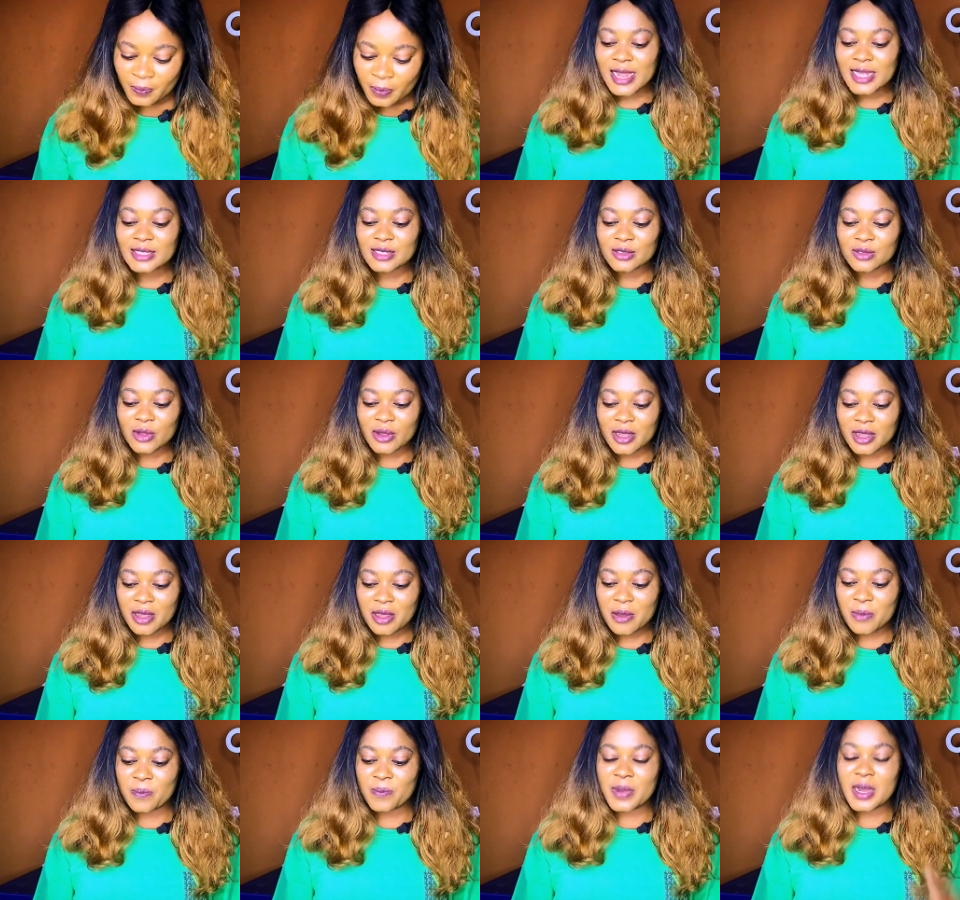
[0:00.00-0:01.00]
Let's talk
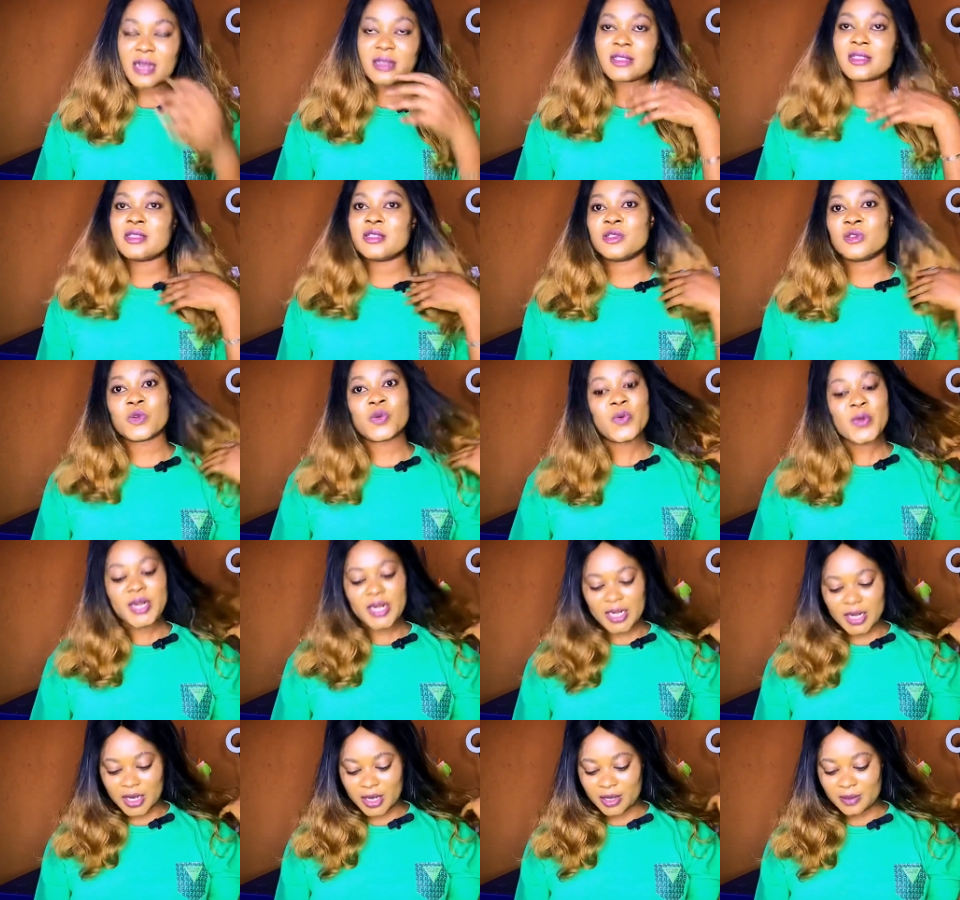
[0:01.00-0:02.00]
about
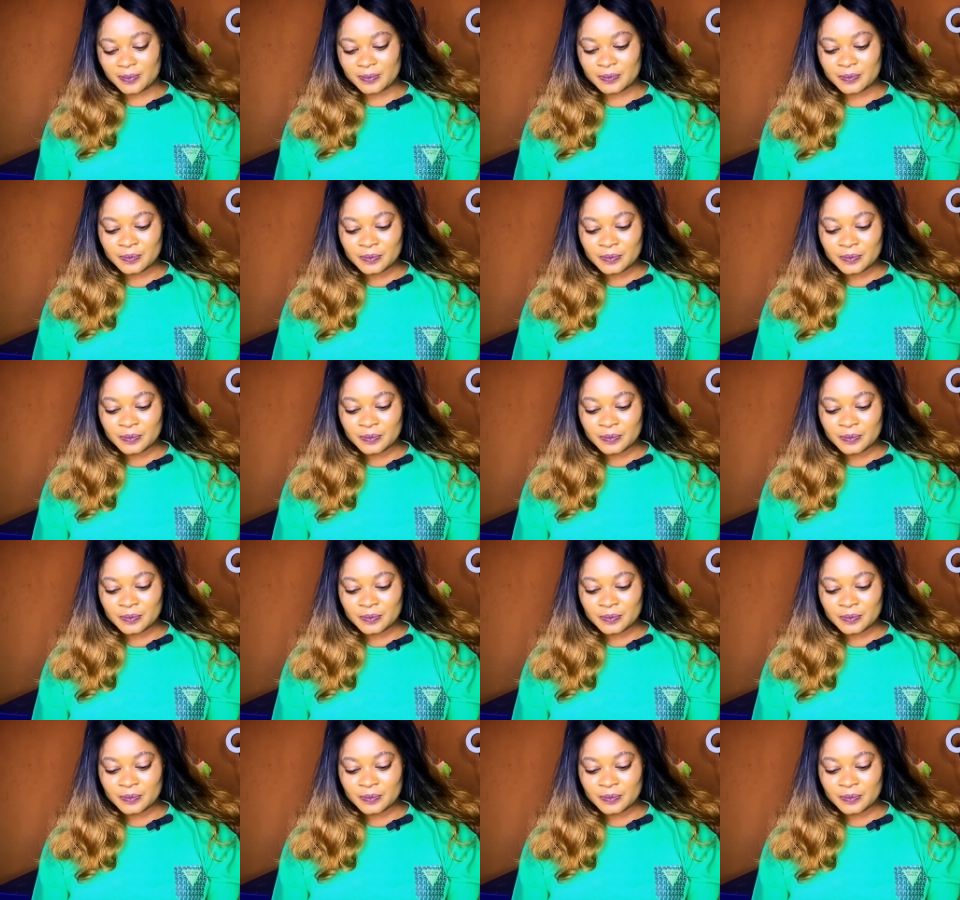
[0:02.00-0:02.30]
screening.